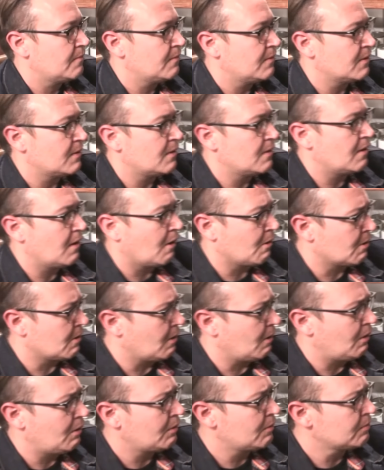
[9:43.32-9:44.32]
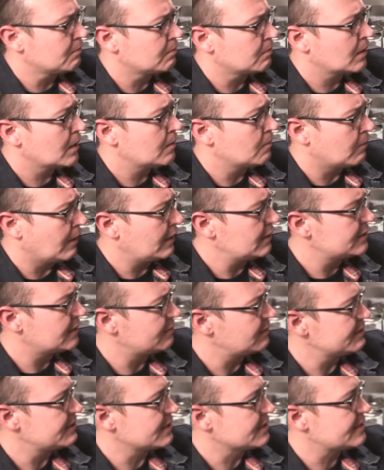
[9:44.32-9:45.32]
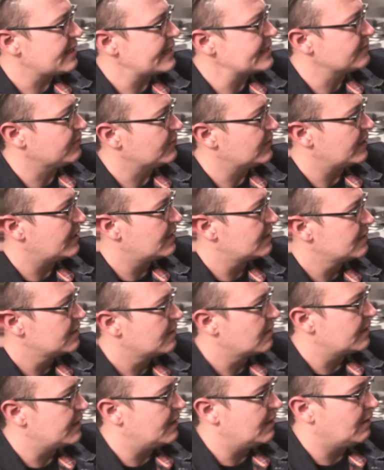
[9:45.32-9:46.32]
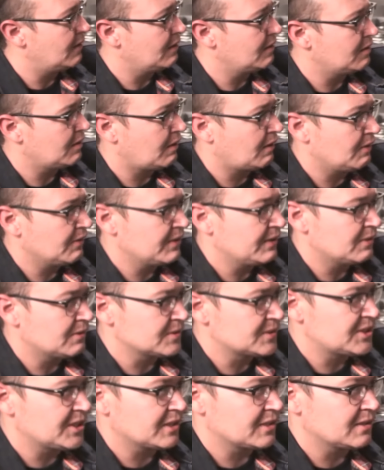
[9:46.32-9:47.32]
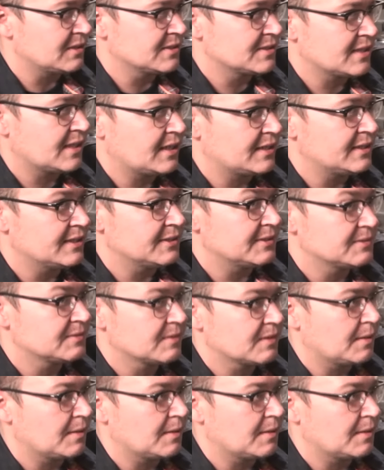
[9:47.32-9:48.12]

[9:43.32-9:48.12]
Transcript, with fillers: were are all relatively successful now. Right. Now all, all the old juggalos I know.